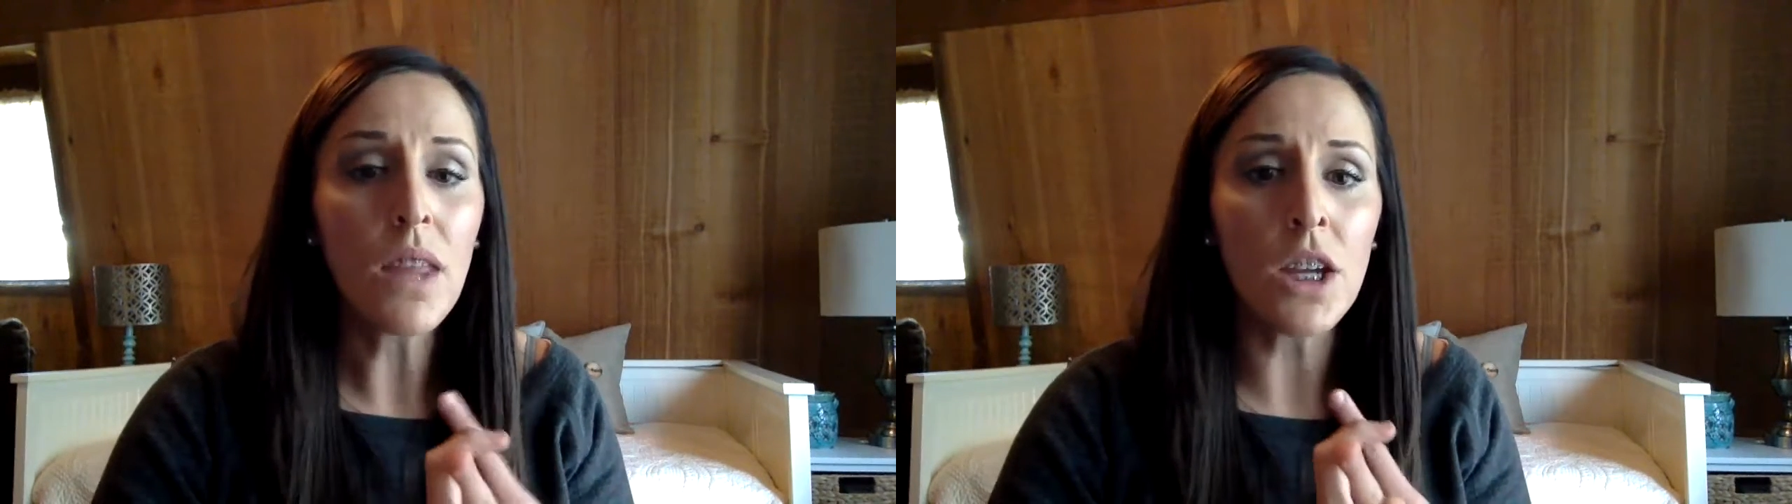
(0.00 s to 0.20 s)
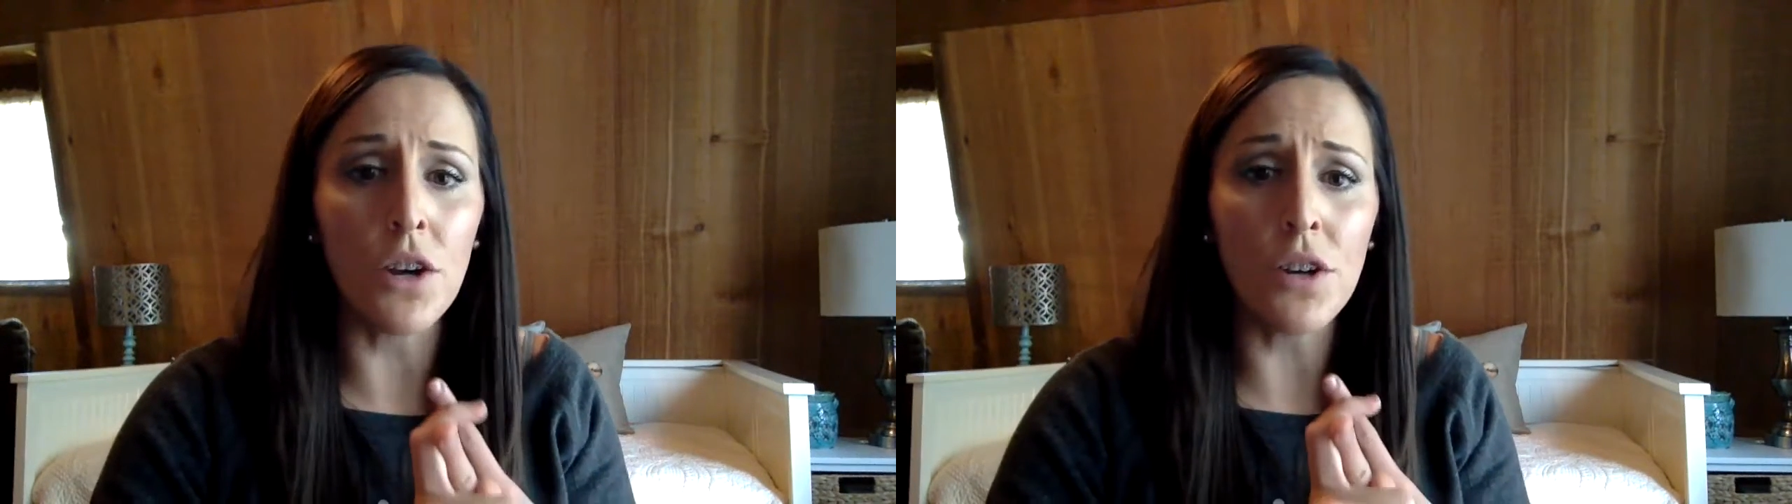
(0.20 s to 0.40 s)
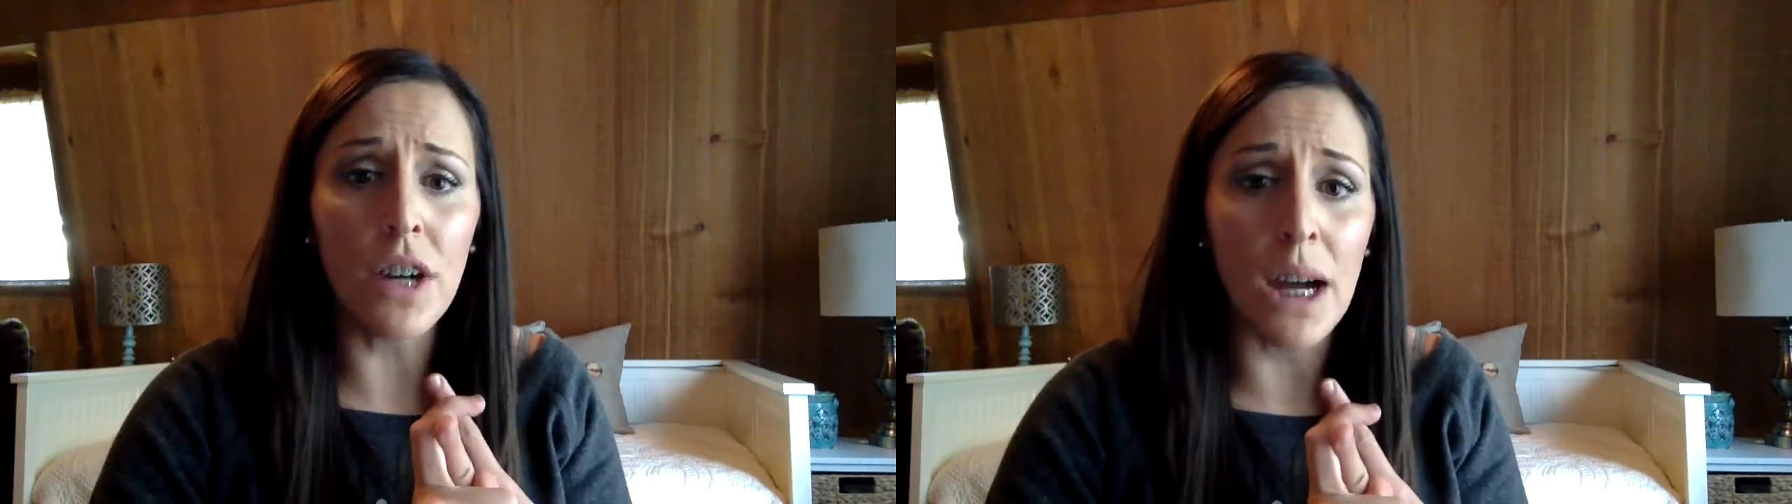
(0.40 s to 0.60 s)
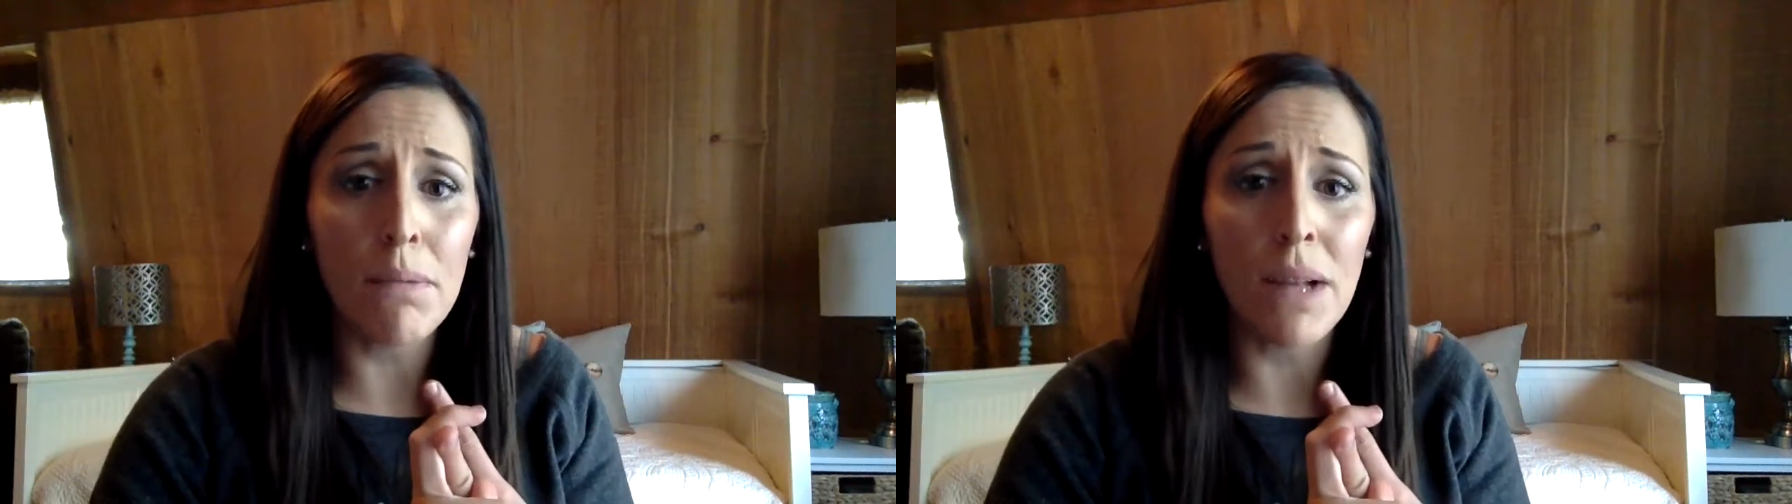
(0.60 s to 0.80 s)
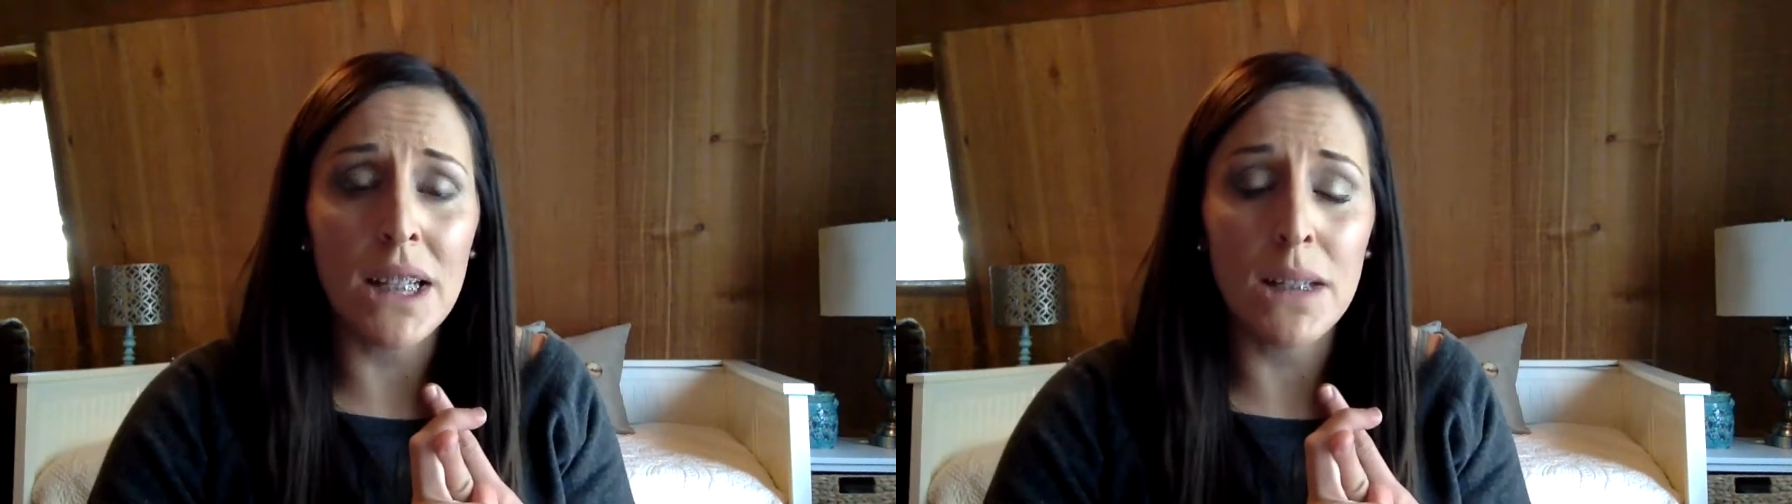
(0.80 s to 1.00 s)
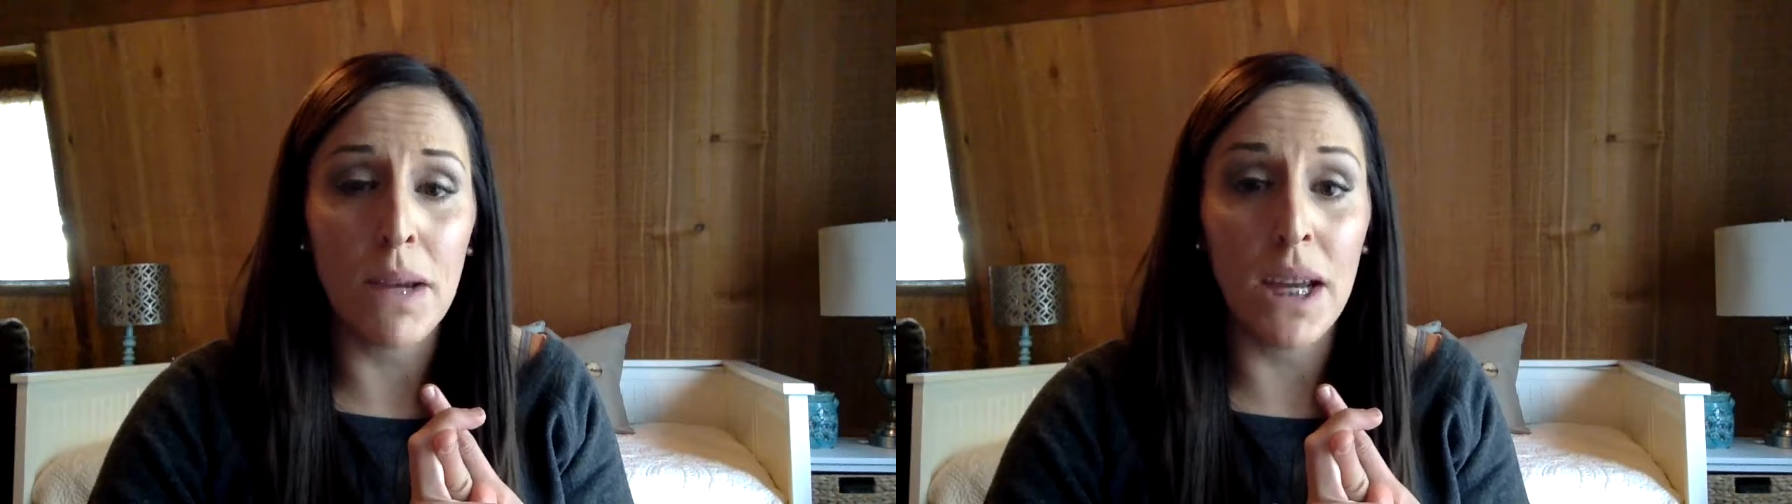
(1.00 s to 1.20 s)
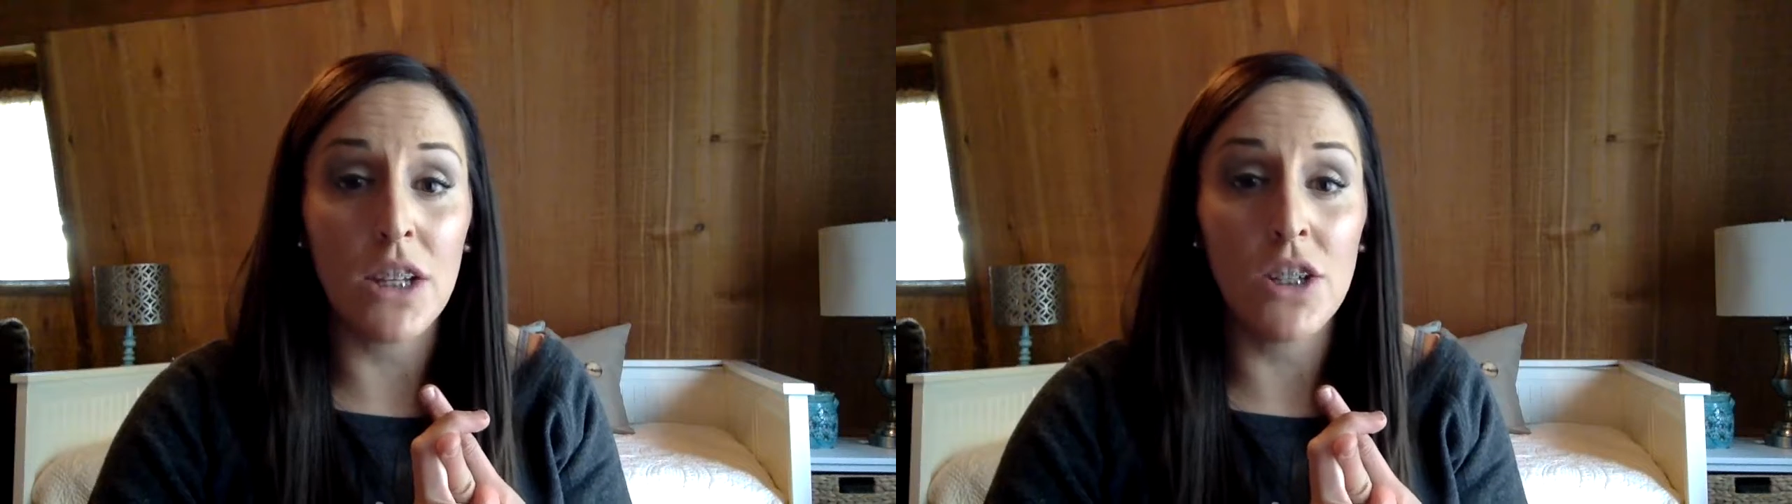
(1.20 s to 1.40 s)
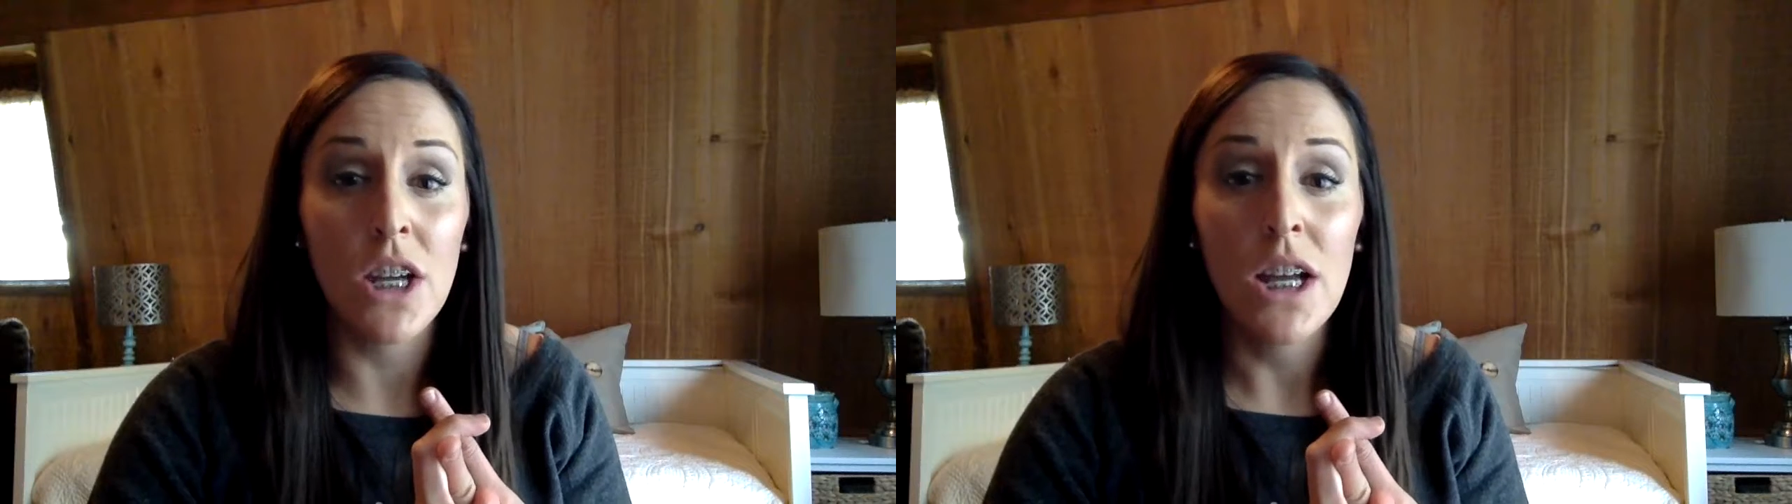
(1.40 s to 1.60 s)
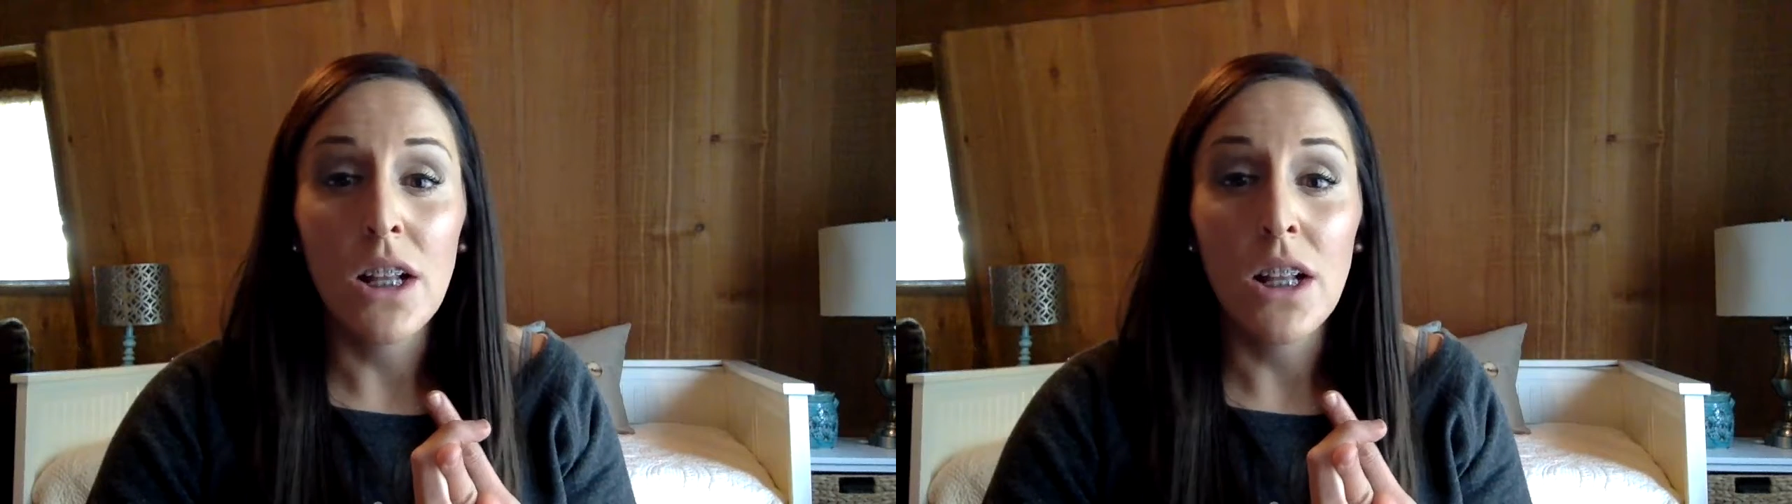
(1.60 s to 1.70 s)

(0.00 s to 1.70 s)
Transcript: Go to your uplines page.